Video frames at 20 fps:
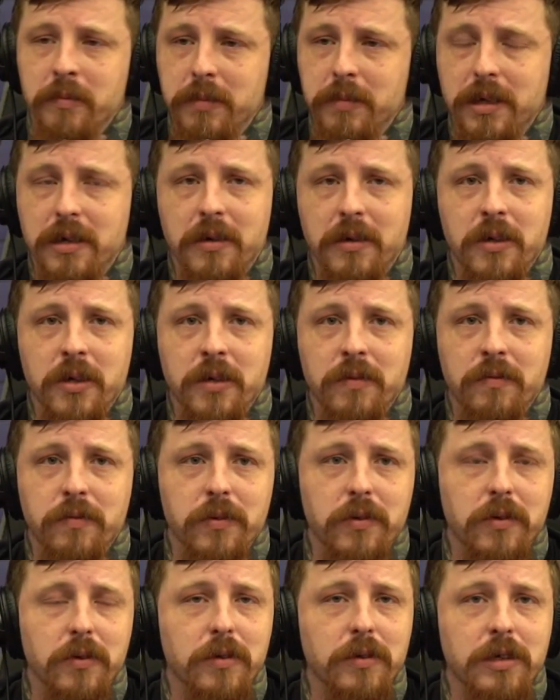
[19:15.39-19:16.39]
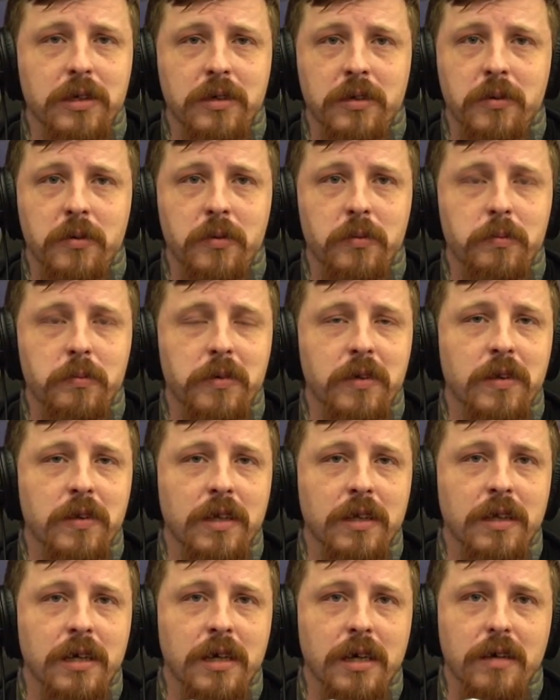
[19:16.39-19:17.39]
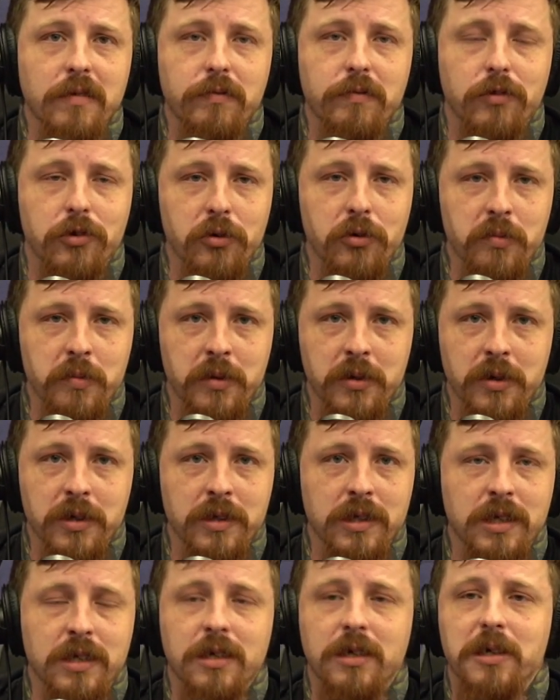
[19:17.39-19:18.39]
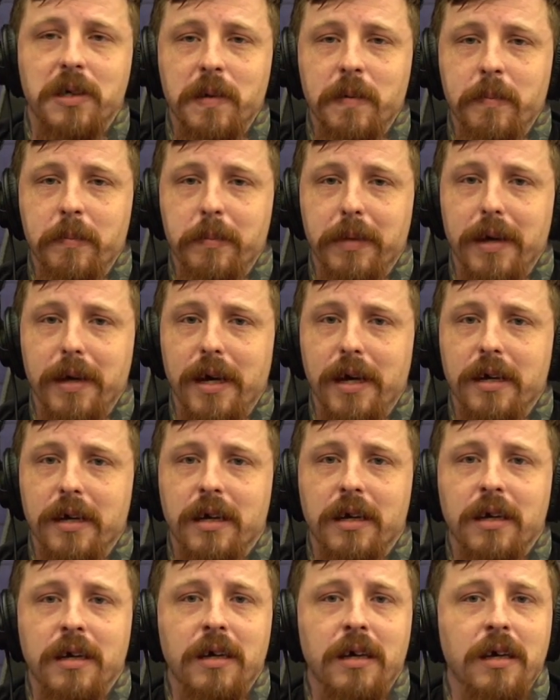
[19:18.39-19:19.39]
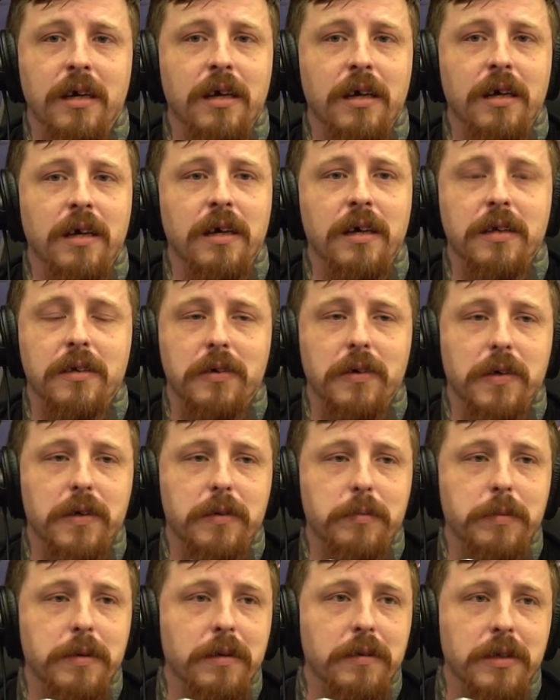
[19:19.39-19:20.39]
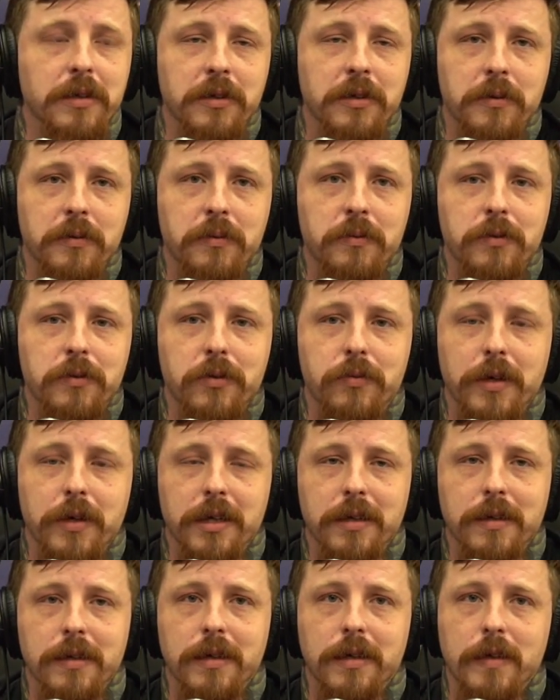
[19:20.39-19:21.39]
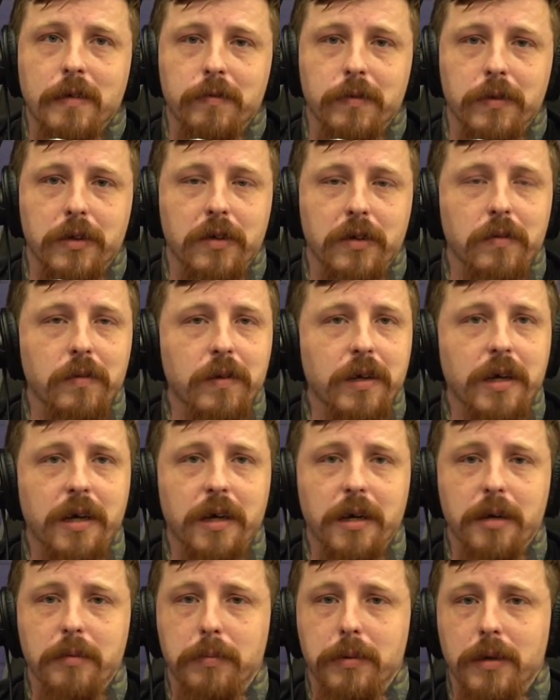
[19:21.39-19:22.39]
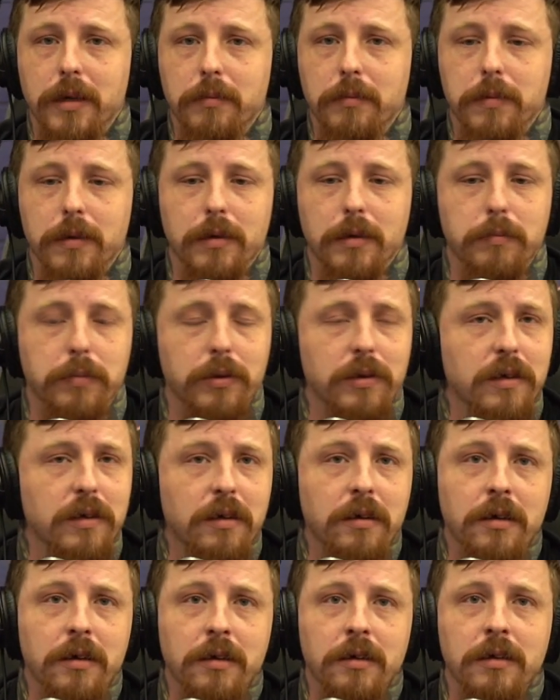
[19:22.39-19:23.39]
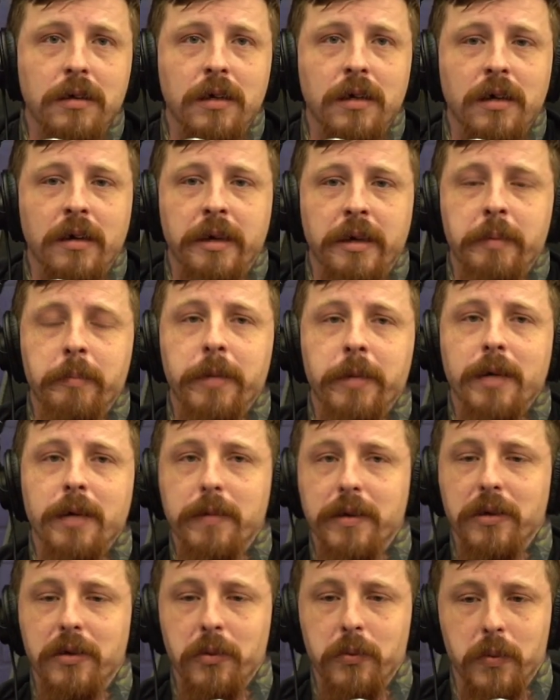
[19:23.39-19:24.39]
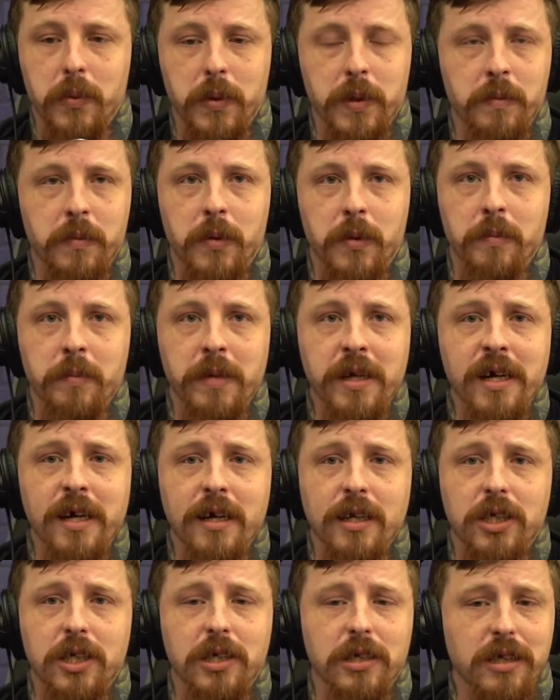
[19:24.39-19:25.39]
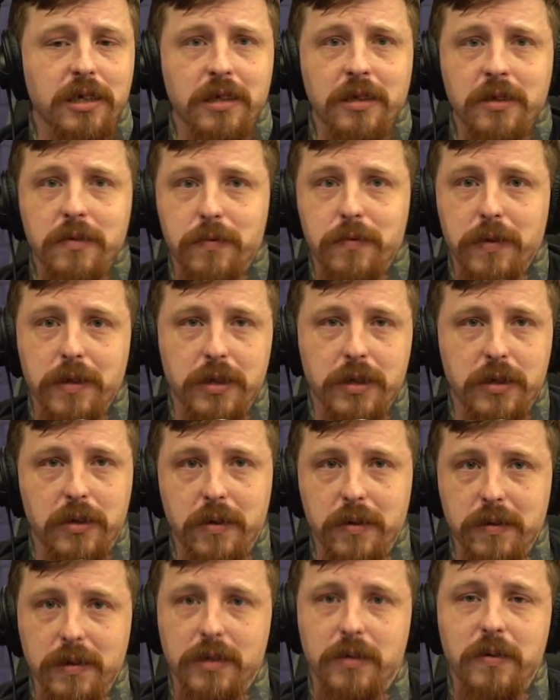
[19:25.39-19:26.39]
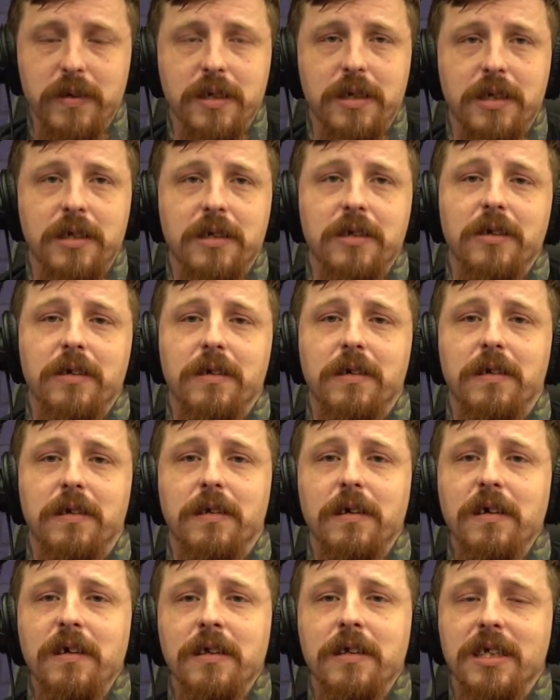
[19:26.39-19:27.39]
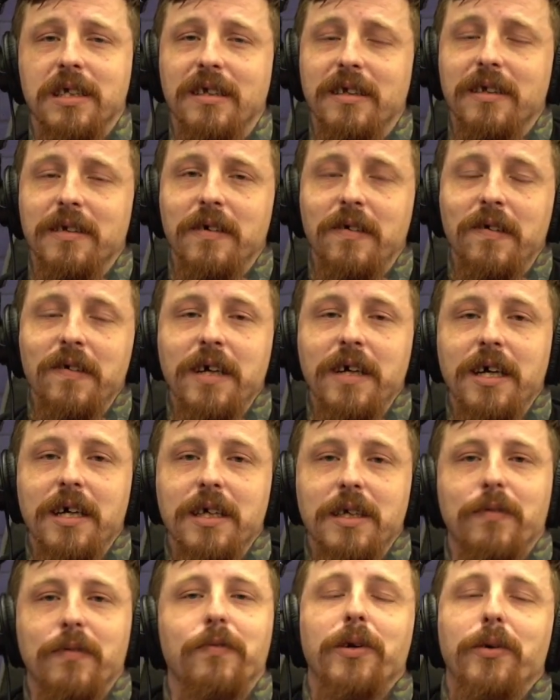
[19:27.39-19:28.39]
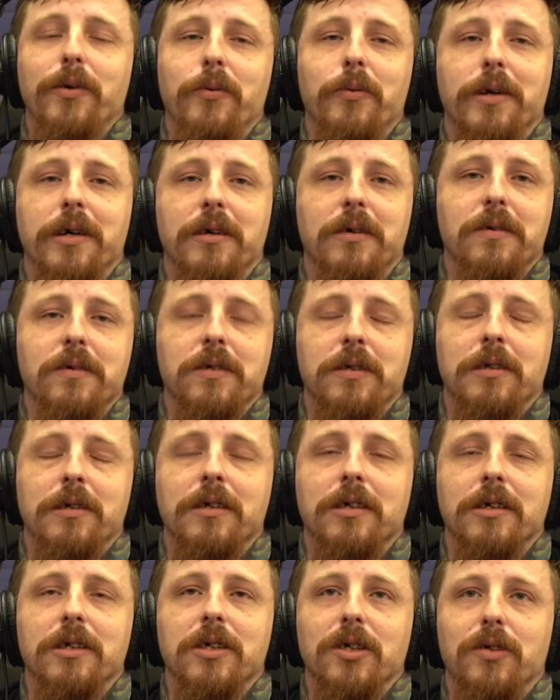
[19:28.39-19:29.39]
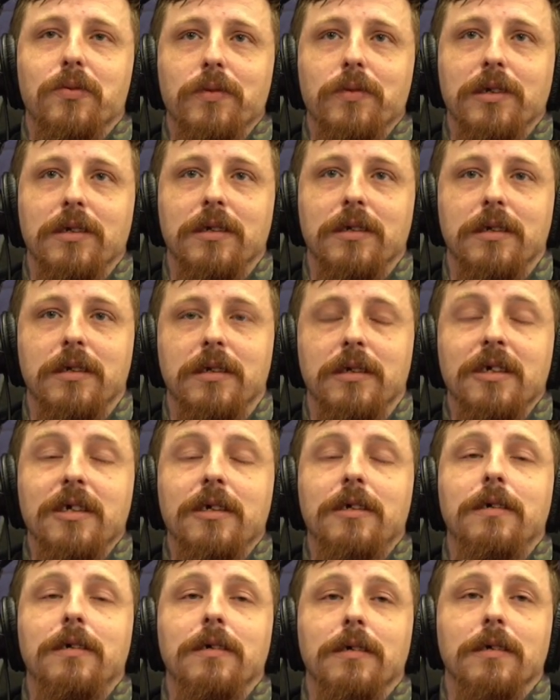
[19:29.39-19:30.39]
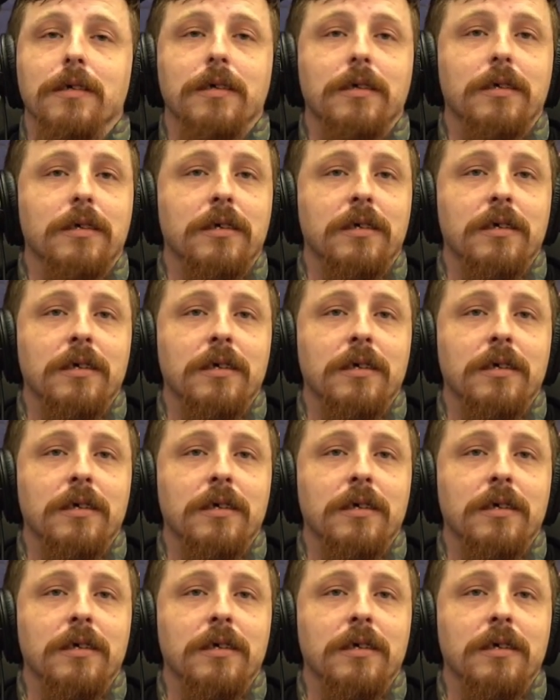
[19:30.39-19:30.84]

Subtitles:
be gone for a month and a half, 2 months, come back, talk about, you've had a hell of a career, blah, blah, blah. Maybe do one more match, and then you fucking call it quits and you're done. These long ass farewells are just ridiculous.